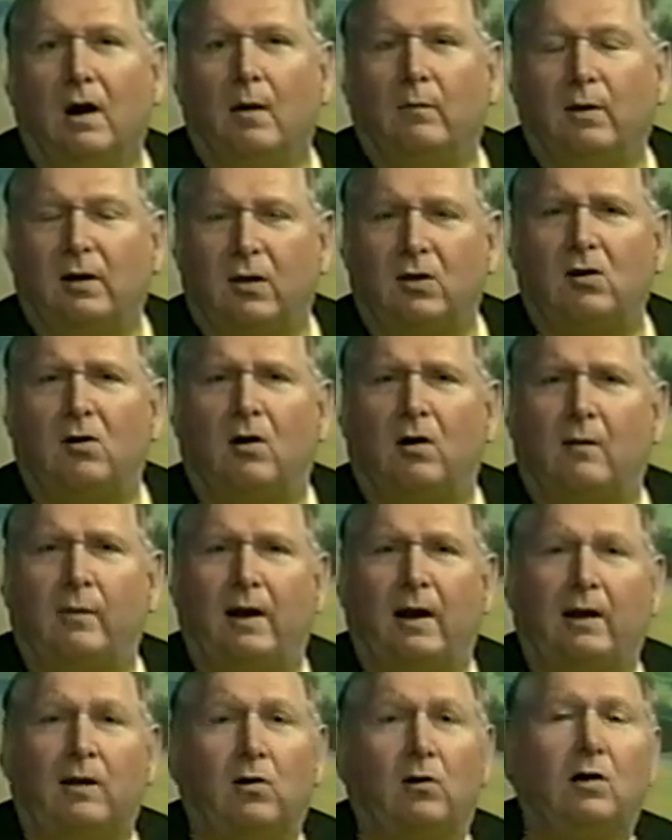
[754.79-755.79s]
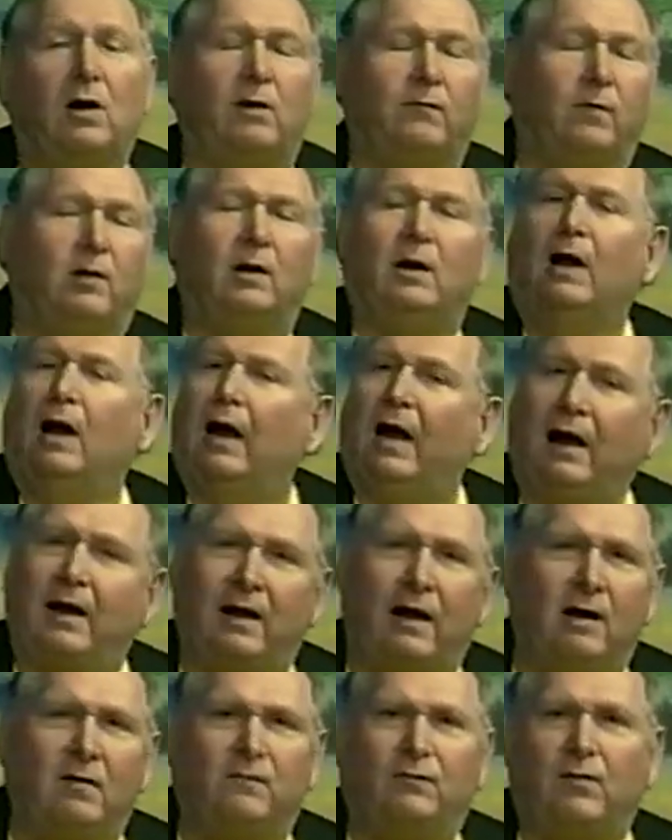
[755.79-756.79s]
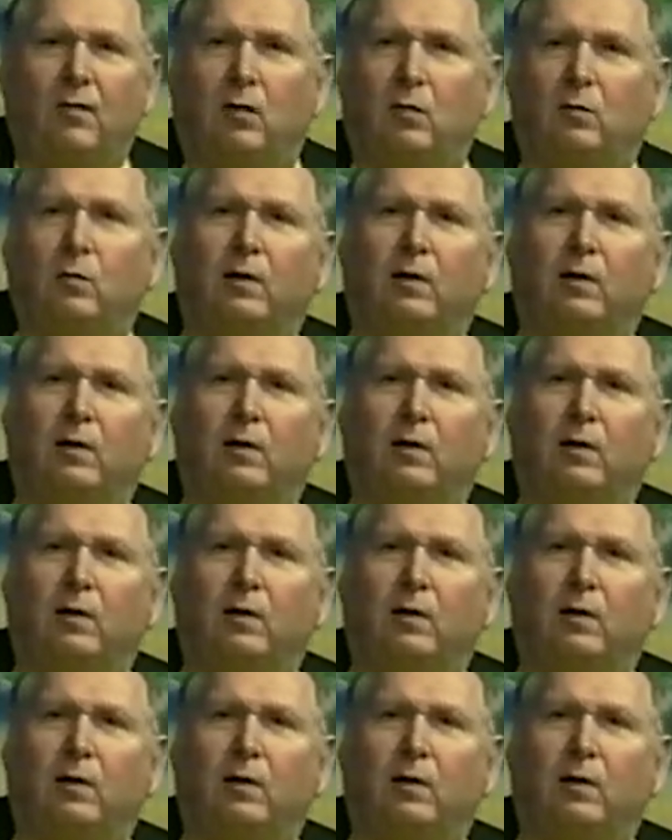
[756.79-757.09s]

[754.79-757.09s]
But let's talk about, I know you have, again, folks,